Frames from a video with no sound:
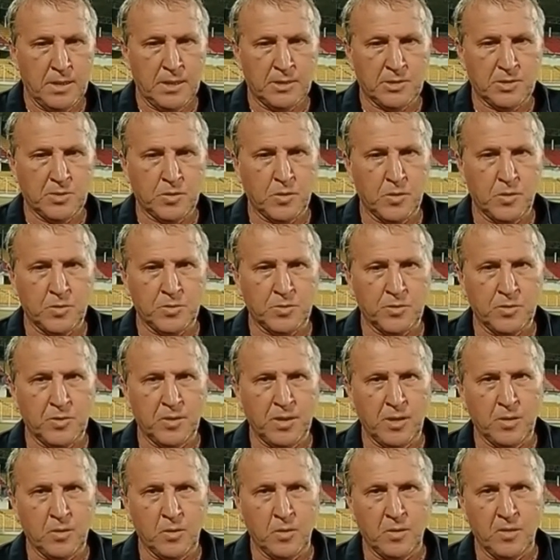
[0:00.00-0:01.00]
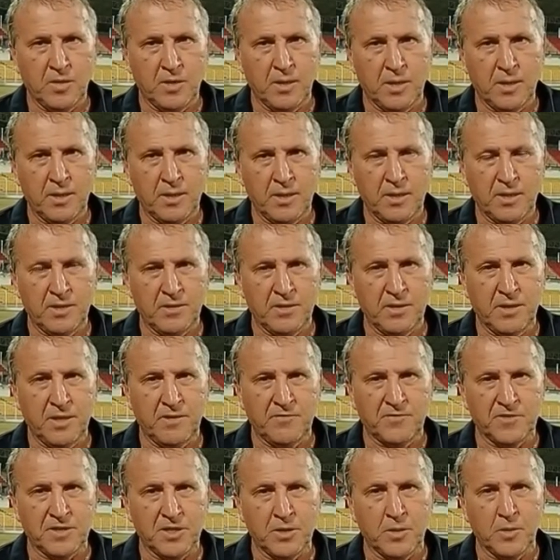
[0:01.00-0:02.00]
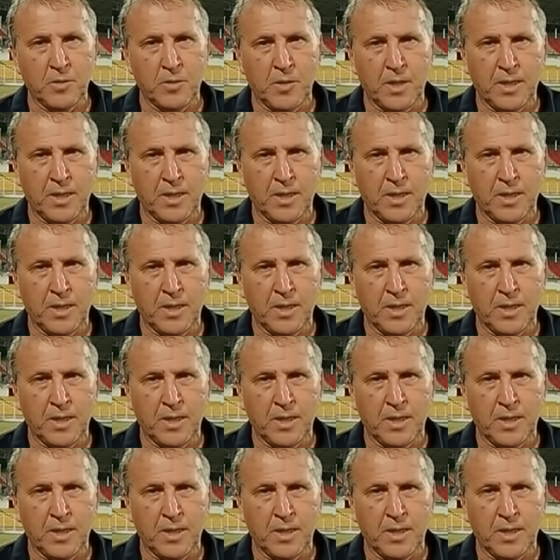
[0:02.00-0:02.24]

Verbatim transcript: let's go to in Goa, FC